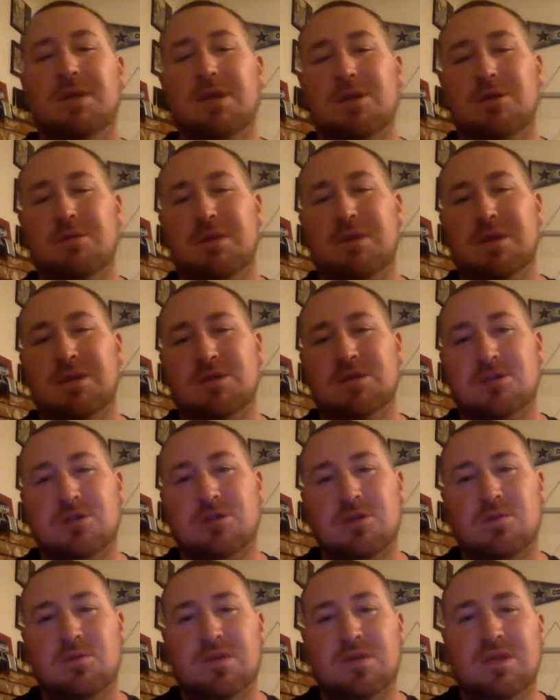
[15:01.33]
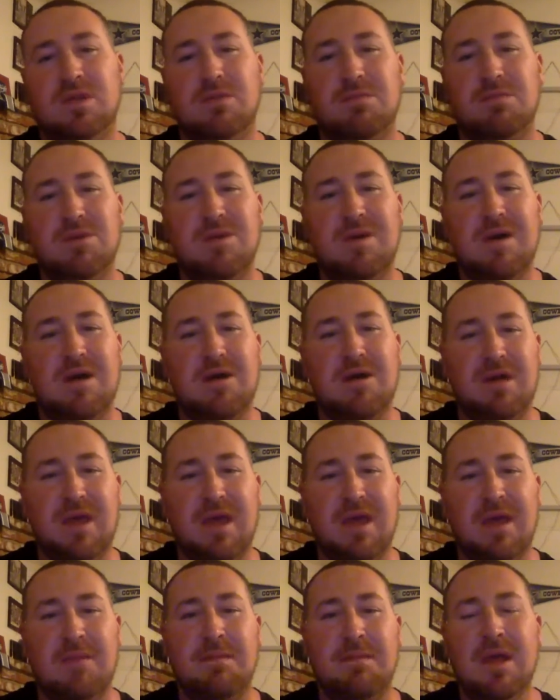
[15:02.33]
little bit concerned with the blowout
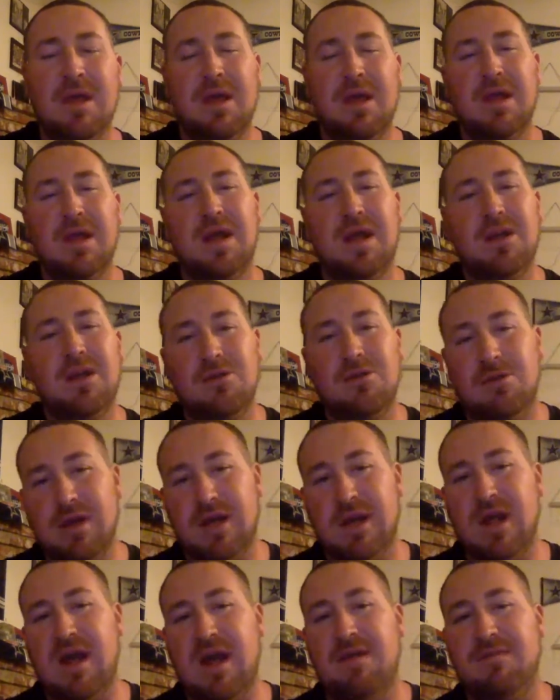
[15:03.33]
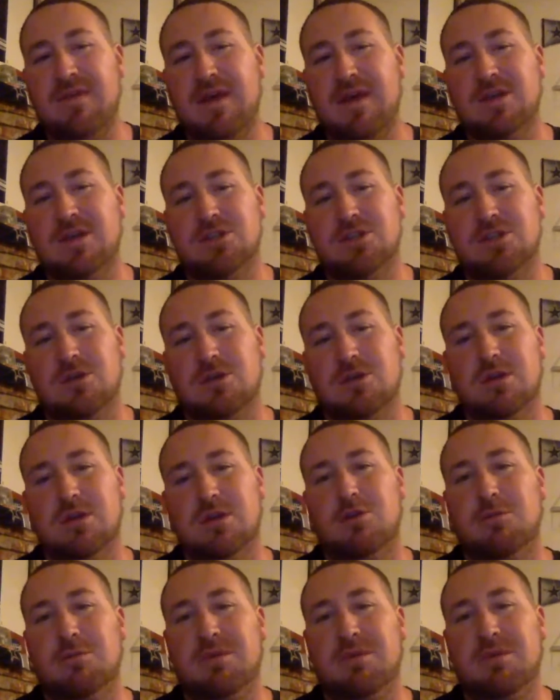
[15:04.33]
game. And I do kind of have that concern a
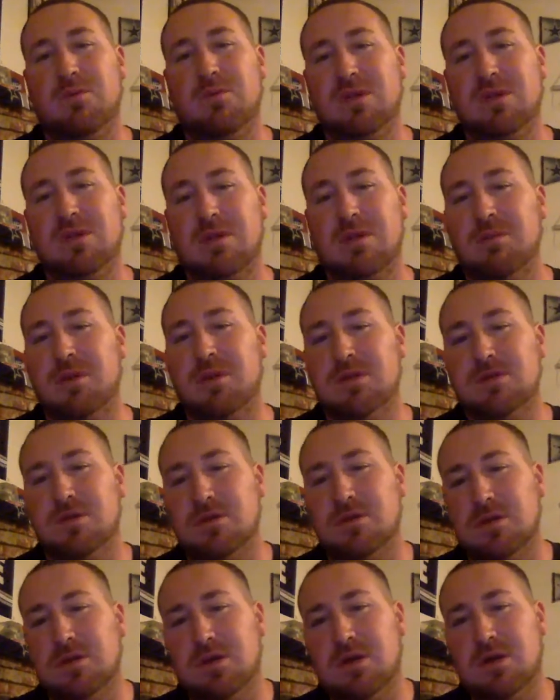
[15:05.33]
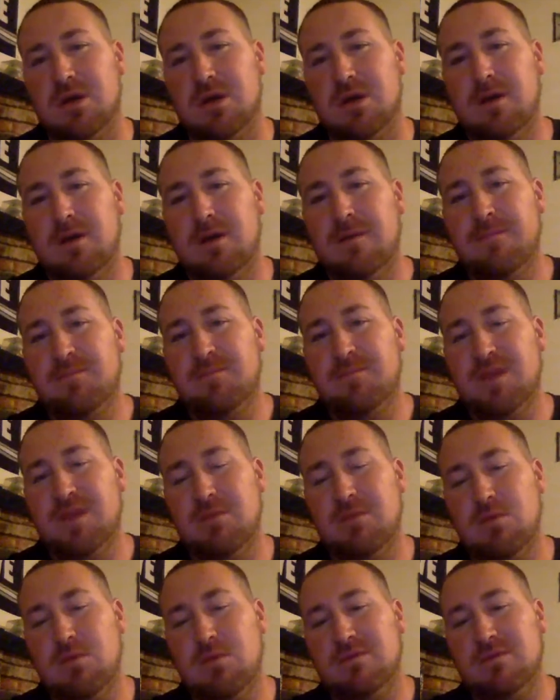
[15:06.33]
little bit with the Minnesota
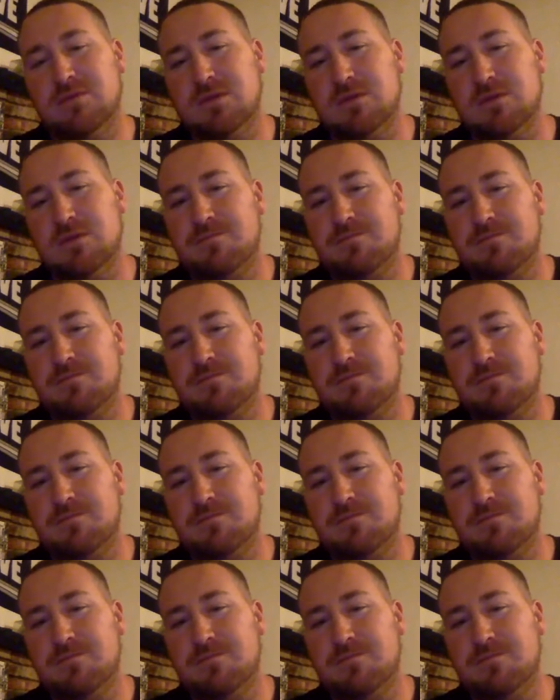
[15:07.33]
Timberwolves.